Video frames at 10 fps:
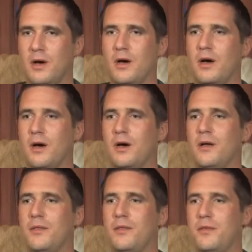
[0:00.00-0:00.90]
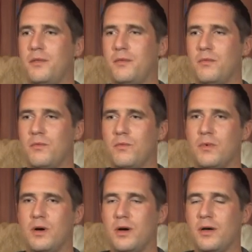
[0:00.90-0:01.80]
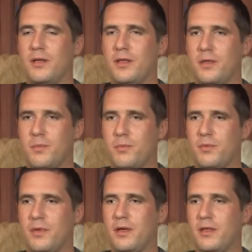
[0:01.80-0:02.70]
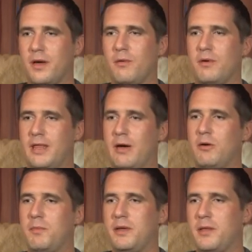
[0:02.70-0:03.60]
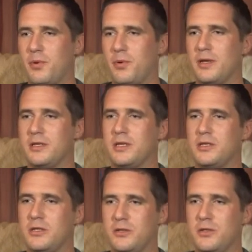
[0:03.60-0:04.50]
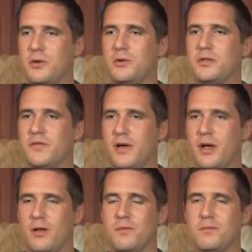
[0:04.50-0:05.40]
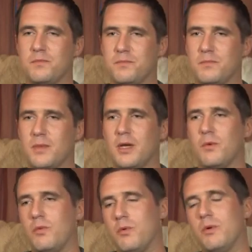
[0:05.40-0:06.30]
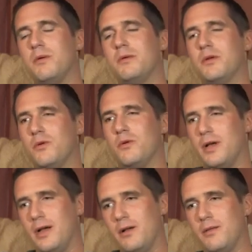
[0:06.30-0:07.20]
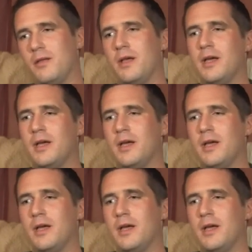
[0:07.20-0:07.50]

Uh, uh, the, the, the, would they would be the princes and dukes of hell, but what we would call hell.